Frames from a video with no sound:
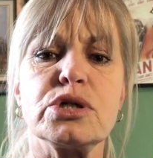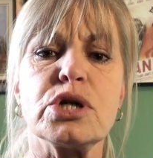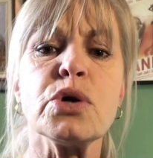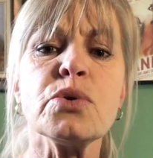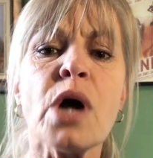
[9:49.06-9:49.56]

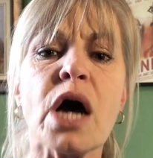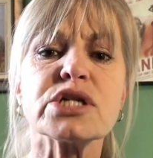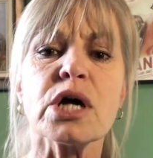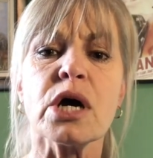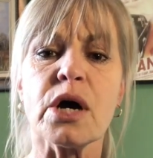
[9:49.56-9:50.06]
Do
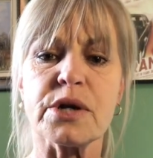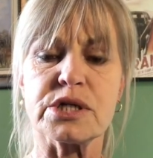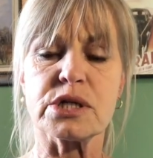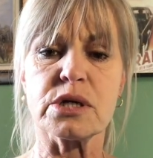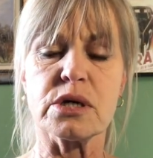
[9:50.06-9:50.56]
not
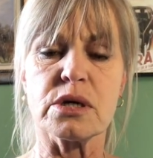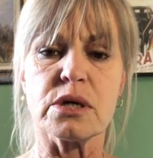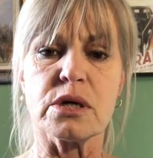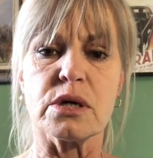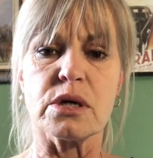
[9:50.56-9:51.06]
hurt!
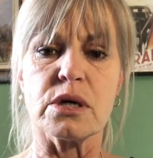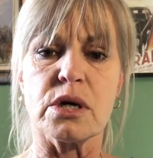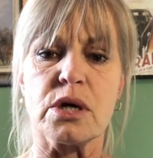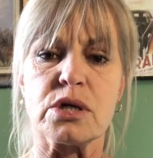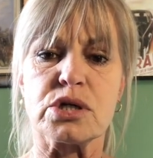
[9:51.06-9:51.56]

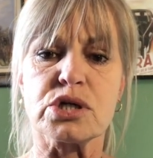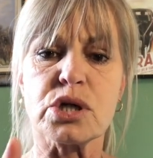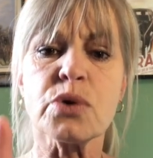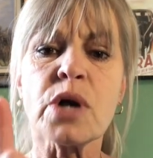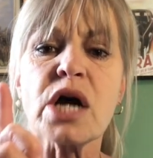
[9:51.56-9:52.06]

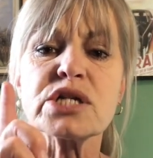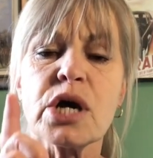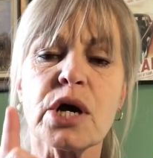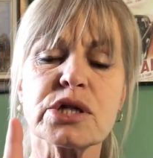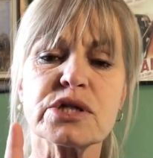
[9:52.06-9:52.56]
Do not
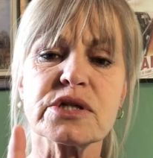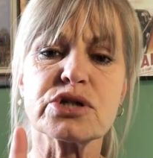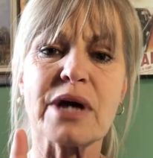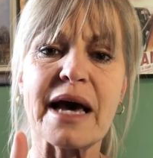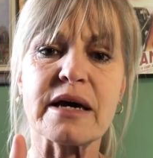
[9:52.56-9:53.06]
hurt the
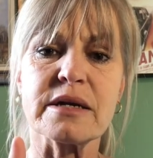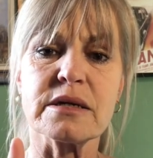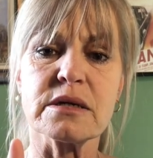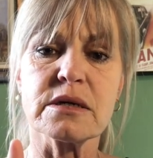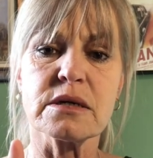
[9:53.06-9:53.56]
dragon!"
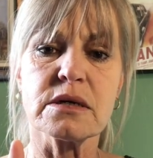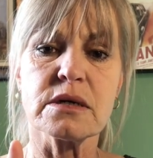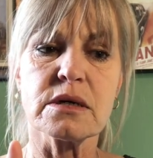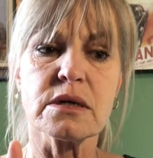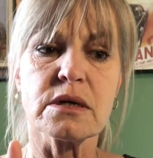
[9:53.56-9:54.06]

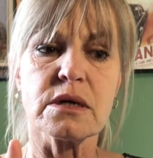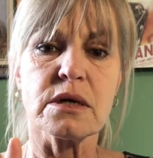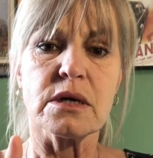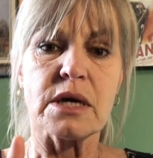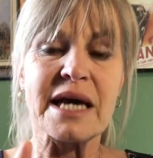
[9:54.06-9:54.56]

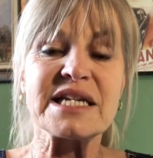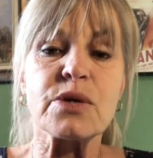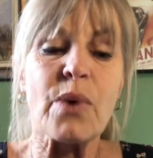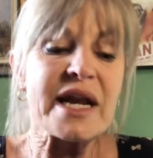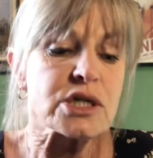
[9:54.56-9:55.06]
And he
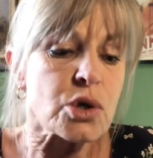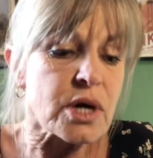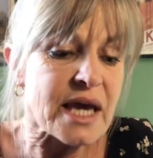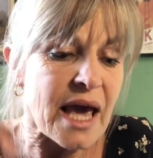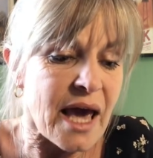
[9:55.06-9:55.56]
went
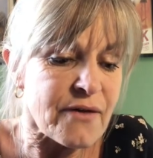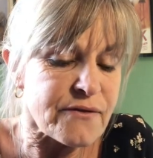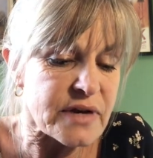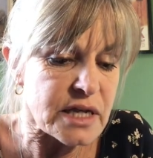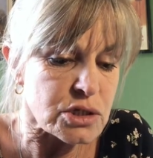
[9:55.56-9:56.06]

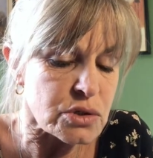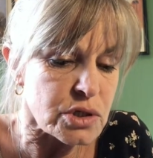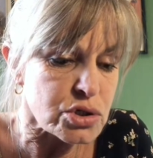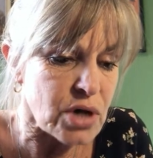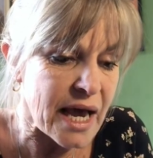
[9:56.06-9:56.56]
carefully to the
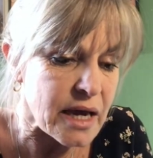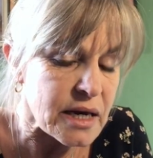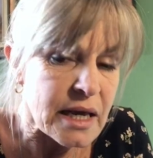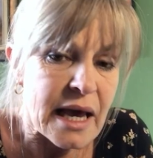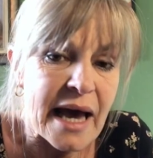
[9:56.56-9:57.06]
dragon,
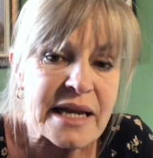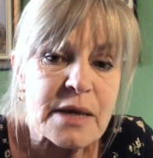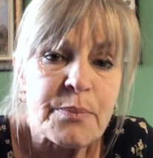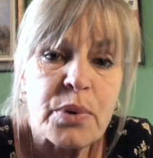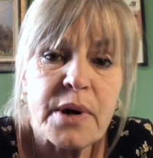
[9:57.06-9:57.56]
and
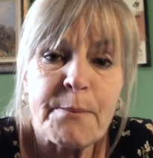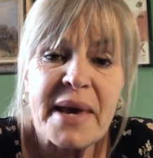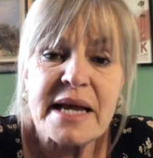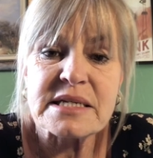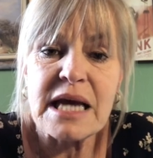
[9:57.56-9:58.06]
he
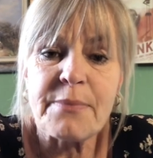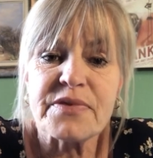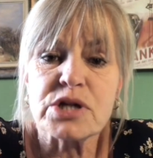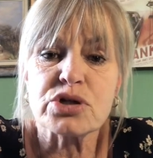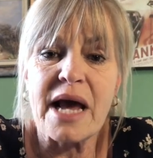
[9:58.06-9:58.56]
picked up
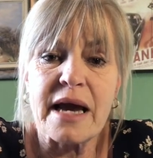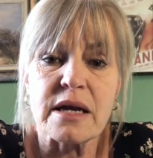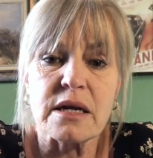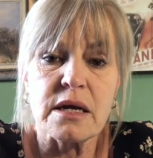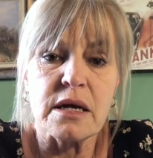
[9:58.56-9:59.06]
the
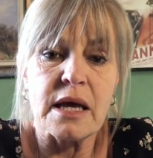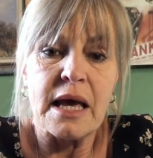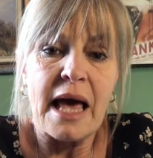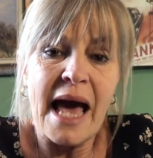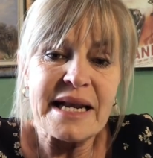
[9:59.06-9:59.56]
dragon,
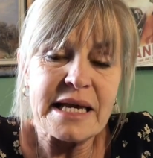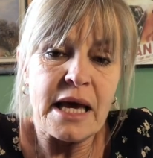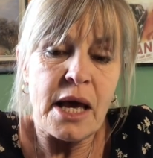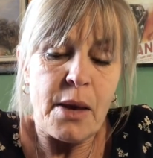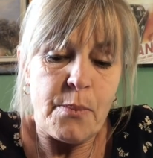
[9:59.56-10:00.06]
and he
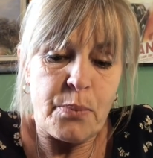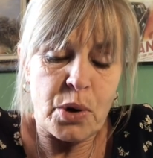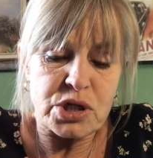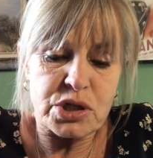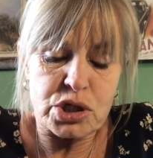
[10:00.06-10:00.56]

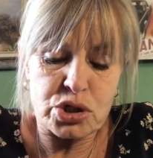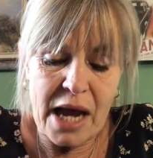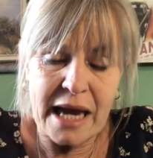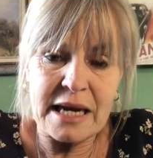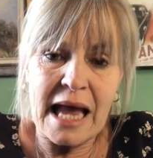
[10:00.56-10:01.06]
put the
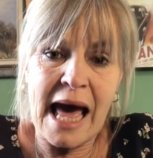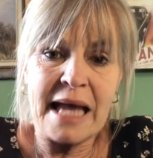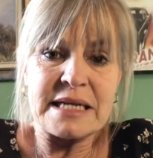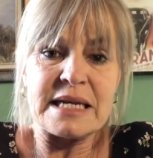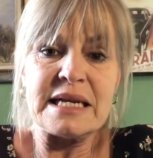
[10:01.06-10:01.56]
dragon
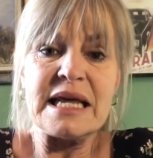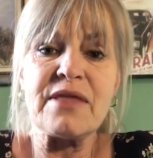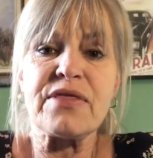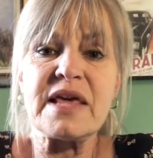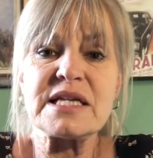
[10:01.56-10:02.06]

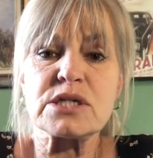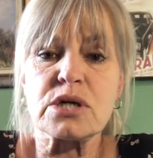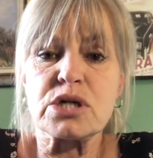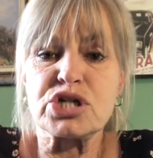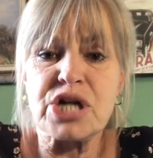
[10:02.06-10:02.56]
underneath his
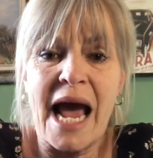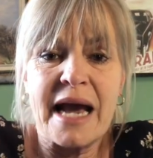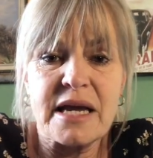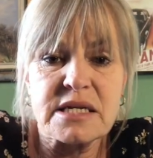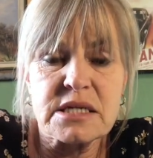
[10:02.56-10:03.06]

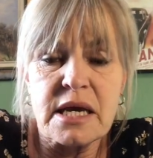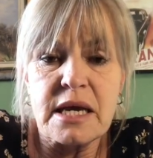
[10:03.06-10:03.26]
jacket